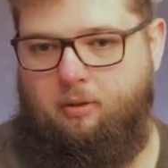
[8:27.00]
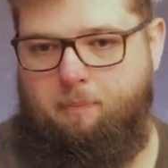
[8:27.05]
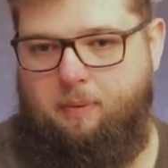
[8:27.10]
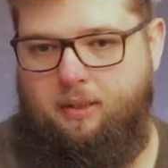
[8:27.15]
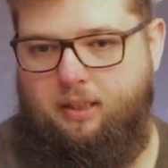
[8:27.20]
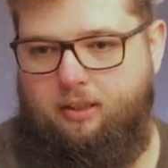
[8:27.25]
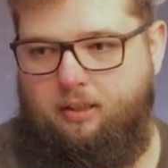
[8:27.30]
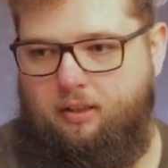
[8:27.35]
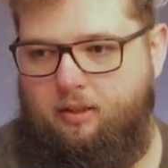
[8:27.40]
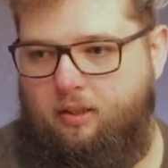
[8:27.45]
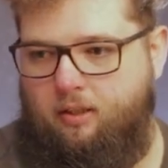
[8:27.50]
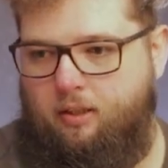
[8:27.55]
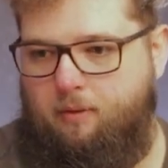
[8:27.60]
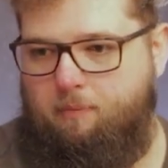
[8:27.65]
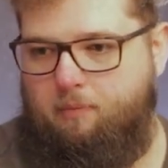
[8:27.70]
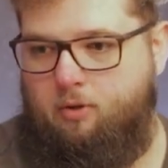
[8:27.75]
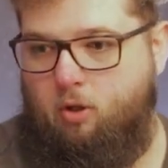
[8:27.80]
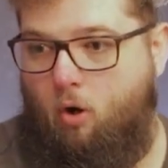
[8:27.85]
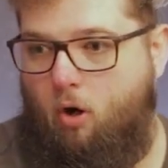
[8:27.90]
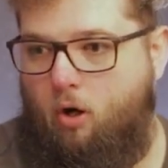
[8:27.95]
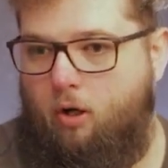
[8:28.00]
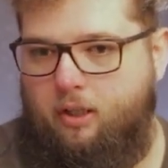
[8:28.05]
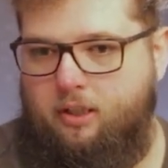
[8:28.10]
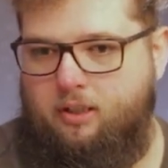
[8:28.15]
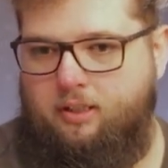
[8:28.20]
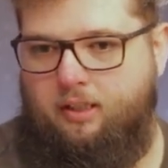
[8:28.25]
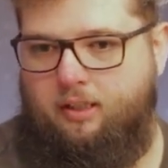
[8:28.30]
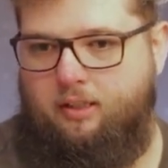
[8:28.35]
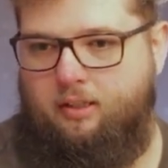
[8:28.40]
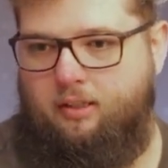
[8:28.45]
being
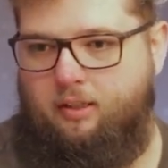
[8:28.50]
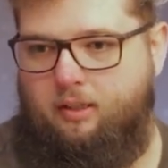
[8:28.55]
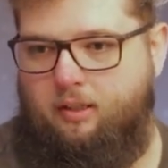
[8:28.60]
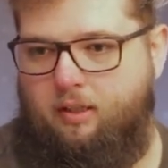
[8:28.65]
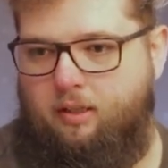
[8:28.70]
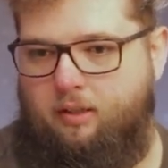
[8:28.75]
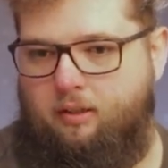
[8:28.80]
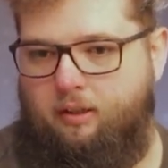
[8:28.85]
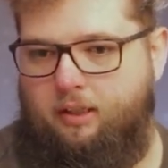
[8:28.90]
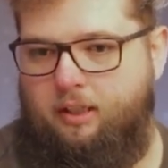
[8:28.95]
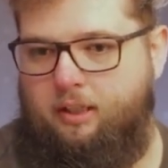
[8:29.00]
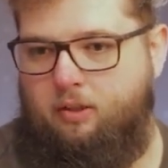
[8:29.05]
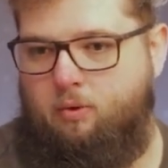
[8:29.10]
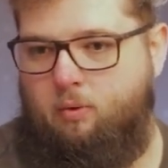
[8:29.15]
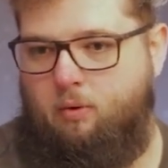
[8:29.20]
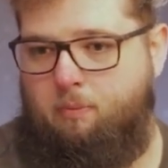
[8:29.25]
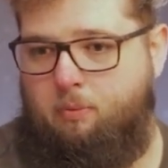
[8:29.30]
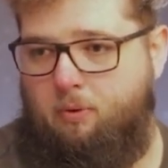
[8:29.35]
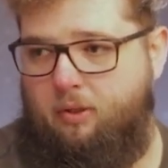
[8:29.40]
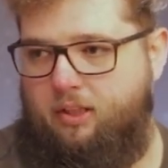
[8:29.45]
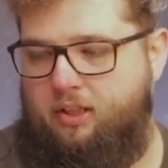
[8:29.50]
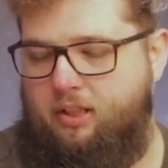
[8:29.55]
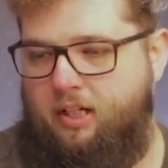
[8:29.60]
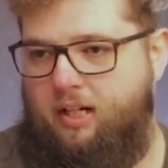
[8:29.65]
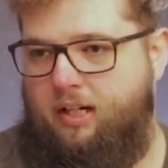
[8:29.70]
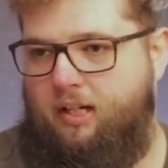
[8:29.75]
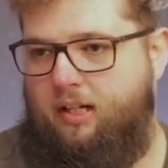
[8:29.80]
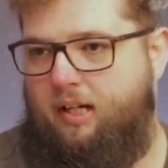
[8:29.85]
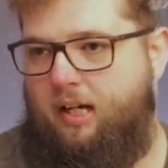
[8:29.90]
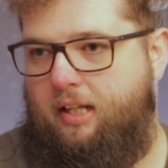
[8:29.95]
targeted and leading to a breach.
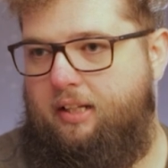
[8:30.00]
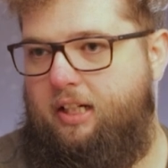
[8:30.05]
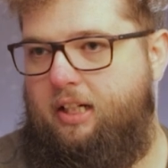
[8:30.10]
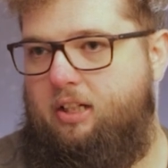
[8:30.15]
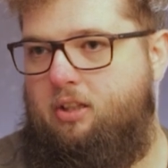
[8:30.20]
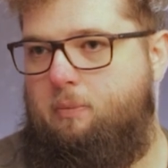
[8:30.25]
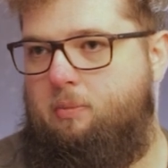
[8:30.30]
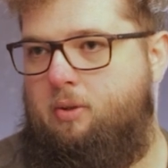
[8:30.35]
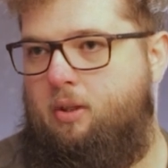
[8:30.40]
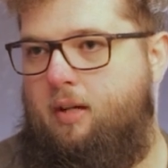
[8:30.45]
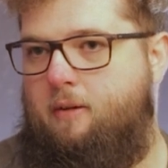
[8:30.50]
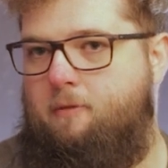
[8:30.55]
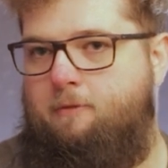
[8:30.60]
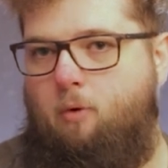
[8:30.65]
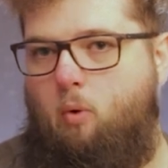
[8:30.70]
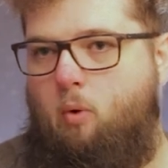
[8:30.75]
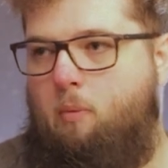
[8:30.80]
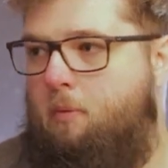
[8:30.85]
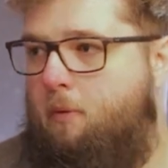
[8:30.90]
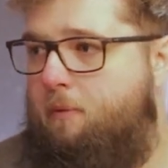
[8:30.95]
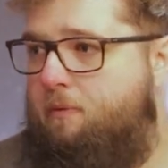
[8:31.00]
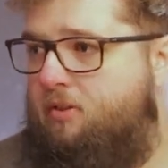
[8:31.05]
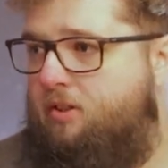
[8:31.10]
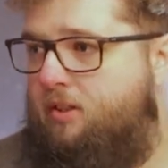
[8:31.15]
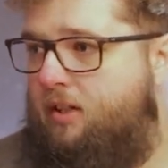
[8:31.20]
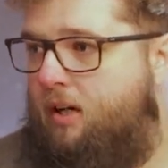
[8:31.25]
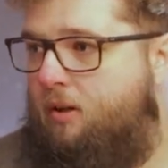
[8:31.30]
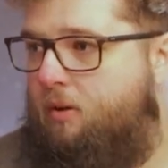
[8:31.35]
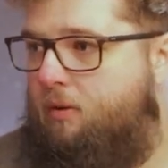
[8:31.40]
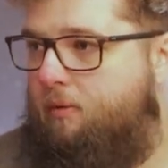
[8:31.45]
I think it's up to 4 months
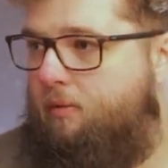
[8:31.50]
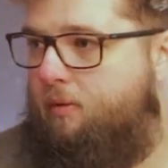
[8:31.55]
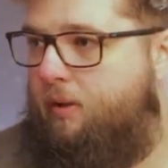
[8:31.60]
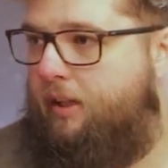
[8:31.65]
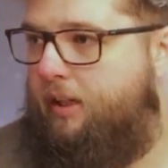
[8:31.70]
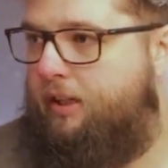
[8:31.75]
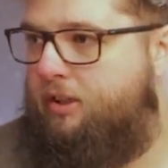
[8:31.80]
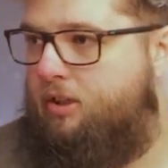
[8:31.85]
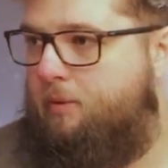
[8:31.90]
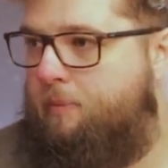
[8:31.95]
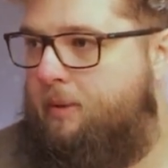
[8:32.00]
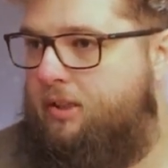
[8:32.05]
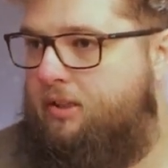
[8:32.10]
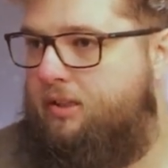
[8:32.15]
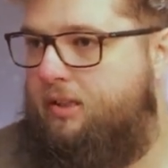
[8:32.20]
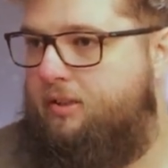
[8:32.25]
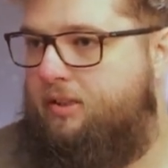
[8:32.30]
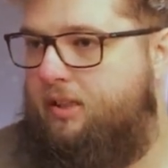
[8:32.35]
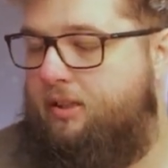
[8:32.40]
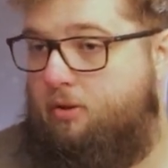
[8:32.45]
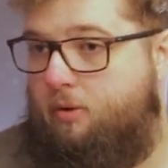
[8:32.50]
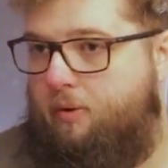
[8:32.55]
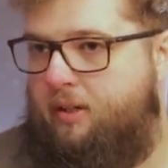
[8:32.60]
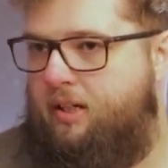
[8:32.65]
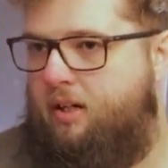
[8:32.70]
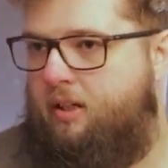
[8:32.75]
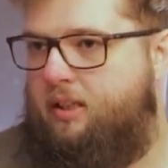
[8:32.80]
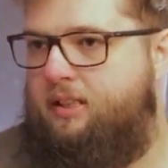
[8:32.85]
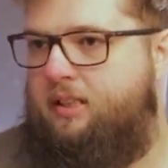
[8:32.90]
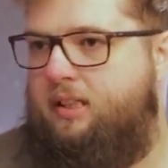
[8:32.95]
now, in some instances,
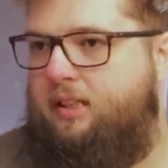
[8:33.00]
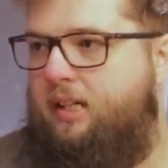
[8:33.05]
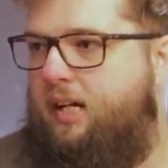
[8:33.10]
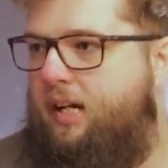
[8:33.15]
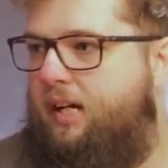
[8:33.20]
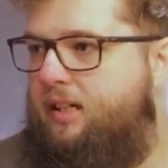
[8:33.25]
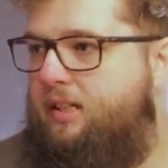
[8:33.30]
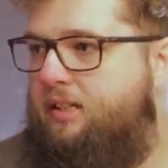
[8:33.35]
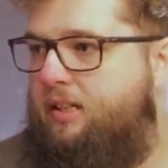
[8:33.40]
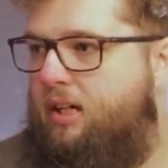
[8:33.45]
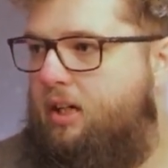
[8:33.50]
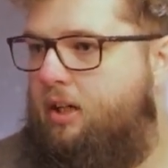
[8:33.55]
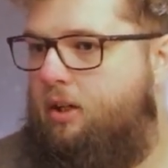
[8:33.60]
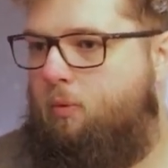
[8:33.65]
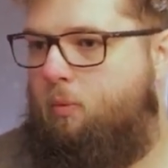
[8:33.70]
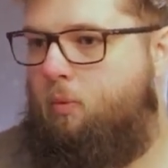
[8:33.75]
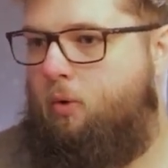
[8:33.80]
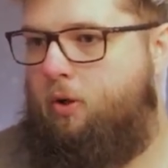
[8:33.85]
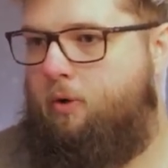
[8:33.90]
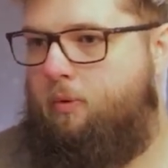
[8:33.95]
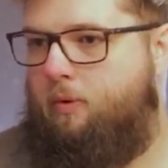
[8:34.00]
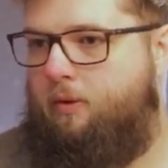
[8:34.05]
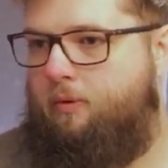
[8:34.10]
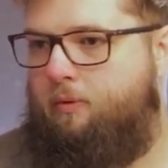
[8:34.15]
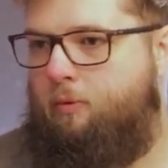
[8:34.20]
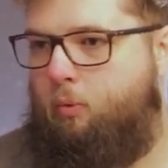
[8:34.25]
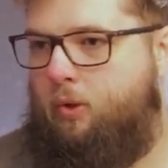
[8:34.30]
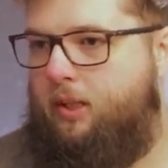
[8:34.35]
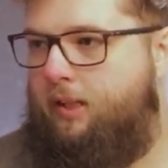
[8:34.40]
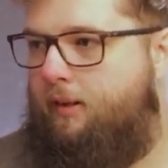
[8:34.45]
90 days, where they're
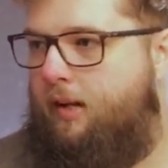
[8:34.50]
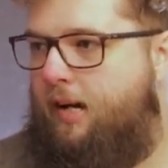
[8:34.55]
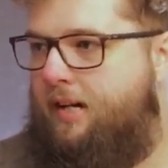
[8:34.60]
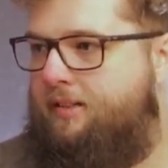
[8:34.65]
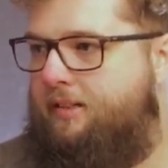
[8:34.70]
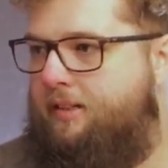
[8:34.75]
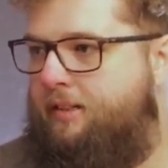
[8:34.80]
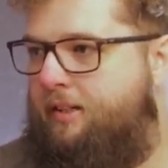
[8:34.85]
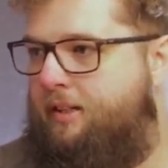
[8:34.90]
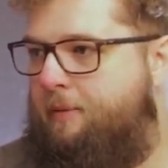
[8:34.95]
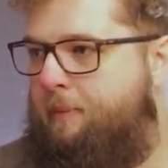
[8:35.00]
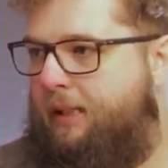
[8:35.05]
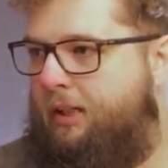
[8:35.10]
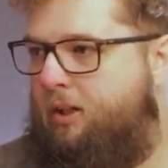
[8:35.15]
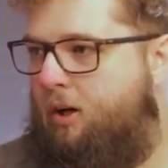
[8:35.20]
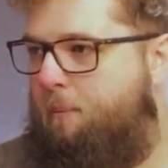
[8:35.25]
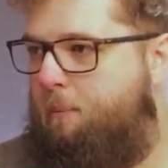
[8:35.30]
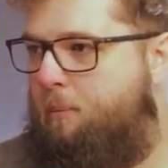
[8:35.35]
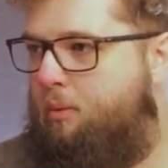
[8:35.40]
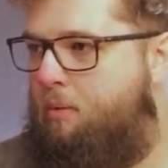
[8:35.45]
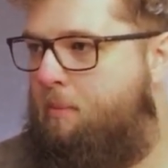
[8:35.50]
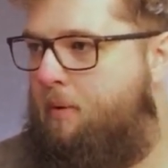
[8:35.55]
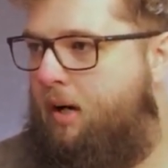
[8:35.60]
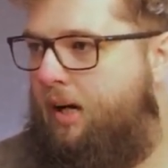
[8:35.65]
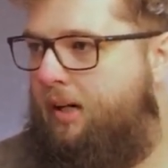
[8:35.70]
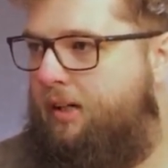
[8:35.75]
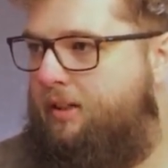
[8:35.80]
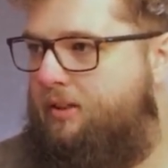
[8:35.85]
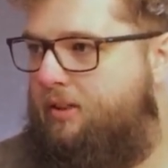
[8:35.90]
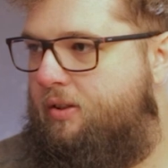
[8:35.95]
realizing that they've been
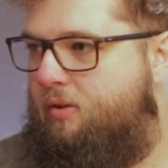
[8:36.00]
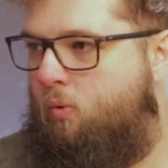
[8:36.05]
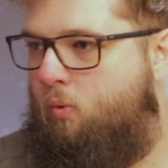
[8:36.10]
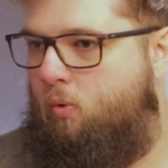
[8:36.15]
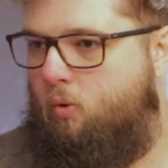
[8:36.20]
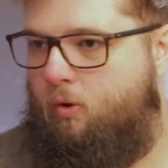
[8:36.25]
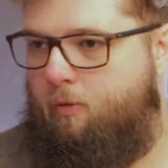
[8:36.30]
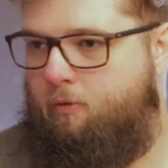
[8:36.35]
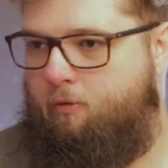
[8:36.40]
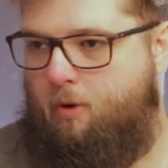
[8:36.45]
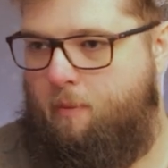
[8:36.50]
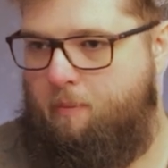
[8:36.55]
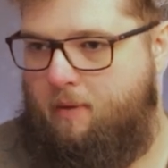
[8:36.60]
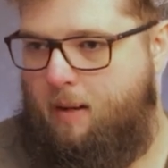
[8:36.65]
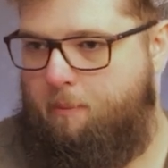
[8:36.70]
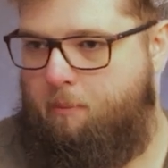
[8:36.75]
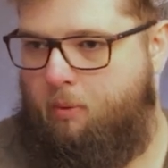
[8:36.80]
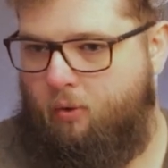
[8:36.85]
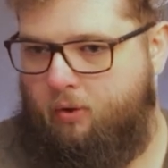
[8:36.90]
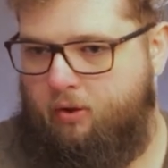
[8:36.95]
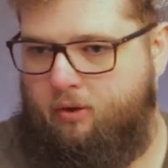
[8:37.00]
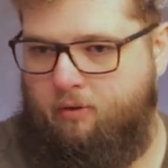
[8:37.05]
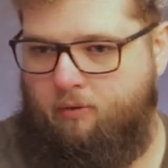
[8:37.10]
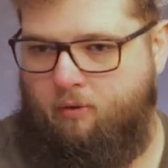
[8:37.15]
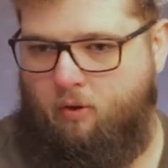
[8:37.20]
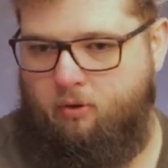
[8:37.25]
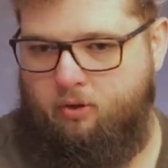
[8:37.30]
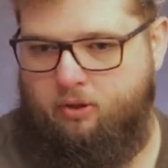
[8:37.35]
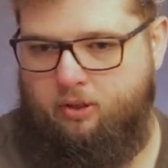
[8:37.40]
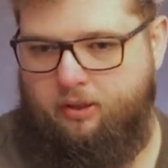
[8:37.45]
compromised, or from that point of
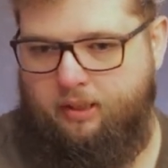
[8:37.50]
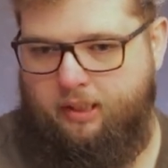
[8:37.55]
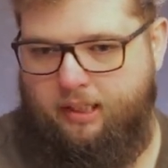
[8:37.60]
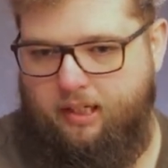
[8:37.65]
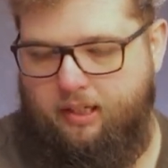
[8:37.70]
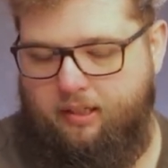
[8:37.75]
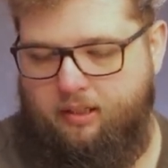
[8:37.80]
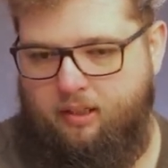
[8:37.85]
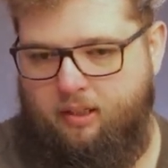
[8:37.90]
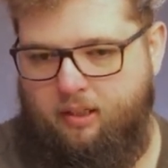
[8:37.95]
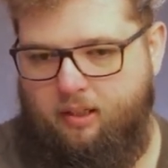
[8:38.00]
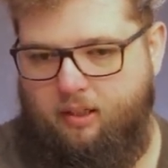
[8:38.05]
origin again.